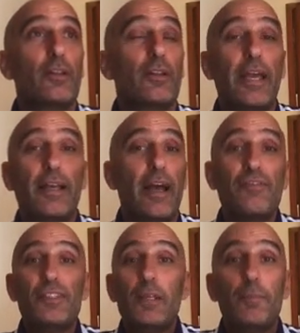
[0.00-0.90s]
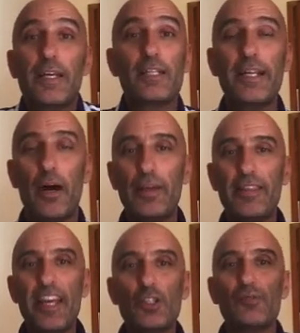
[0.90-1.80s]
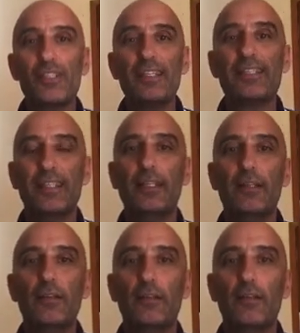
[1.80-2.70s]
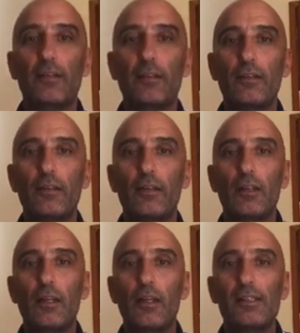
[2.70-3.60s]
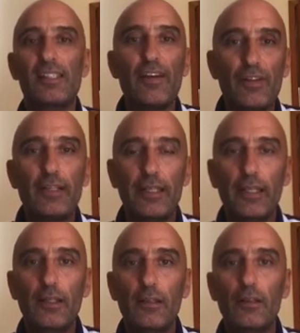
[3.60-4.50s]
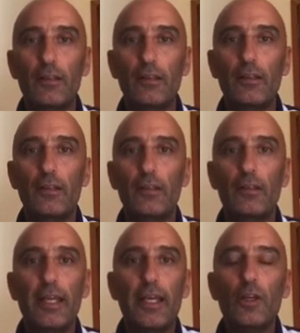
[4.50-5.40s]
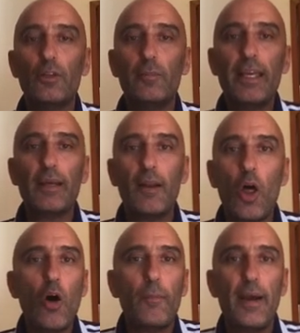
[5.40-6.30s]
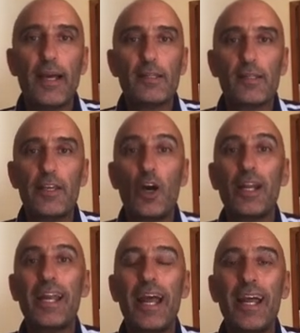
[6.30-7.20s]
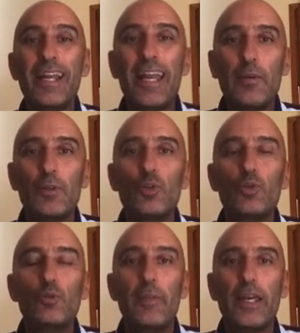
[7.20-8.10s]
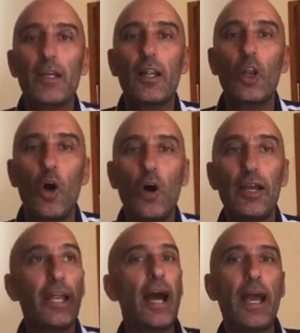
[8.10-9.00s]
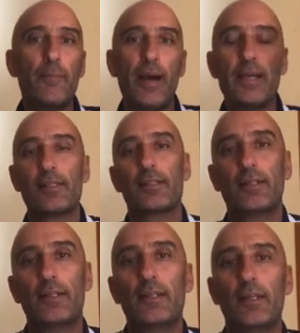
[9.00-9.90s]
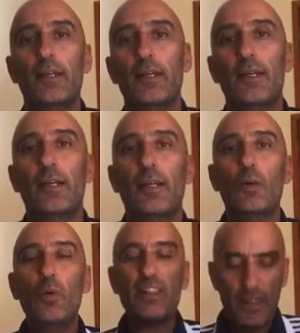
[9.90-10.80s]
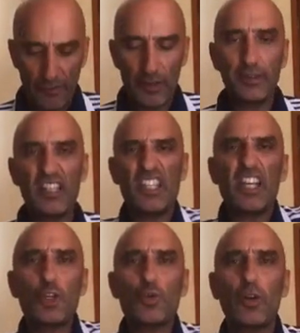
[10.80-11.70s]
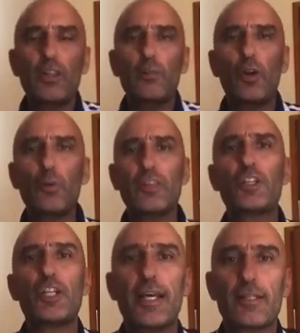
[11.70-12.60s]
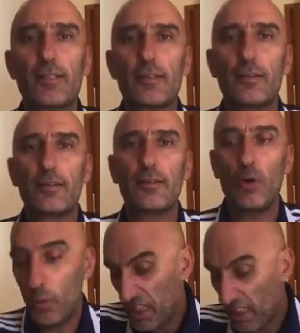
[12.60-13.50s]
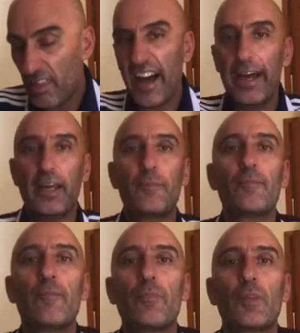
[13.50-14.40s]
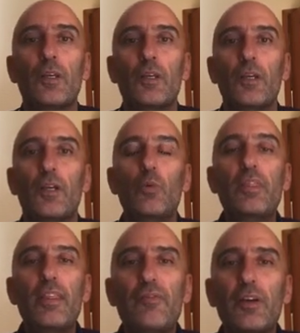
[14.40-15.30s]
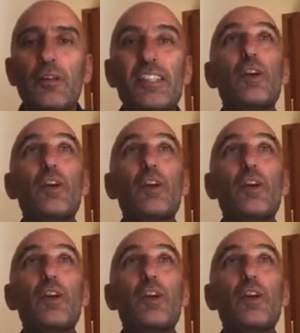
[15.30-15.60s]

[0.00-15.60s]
like I've seen players now at the age of 16, 17, they cannot make a long pass. They are unable to make a long and high pass, with difficulties in controlling the ball with the chest or with the thigh, with difficulty